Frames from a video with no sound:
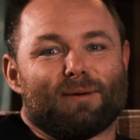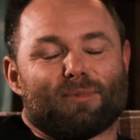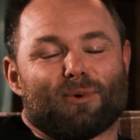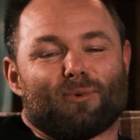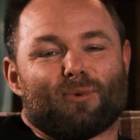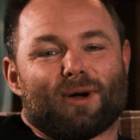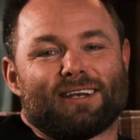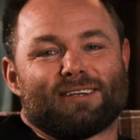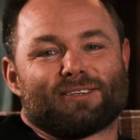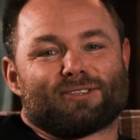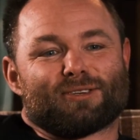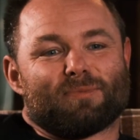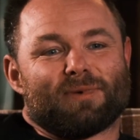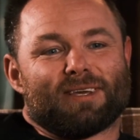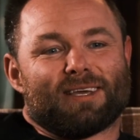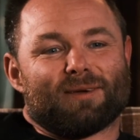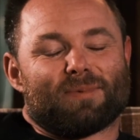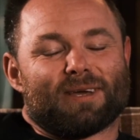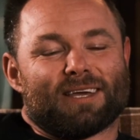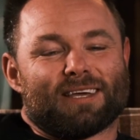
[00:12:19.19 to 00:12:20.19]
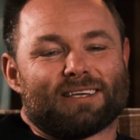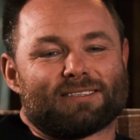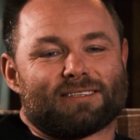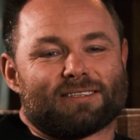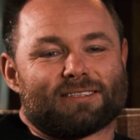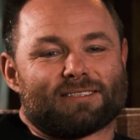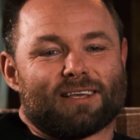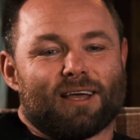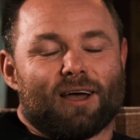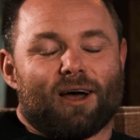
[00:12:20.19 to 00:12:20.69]
But when something appears
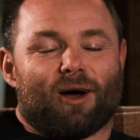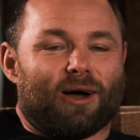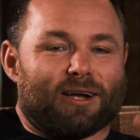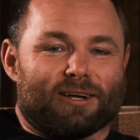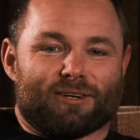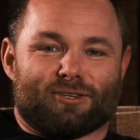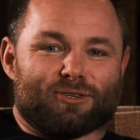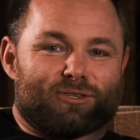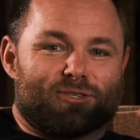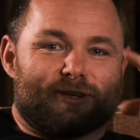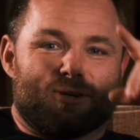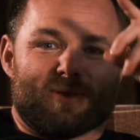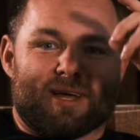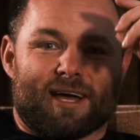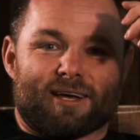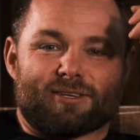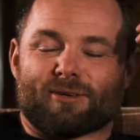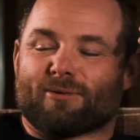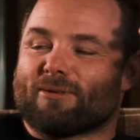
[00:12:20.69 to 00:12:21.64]
as, I could just do that.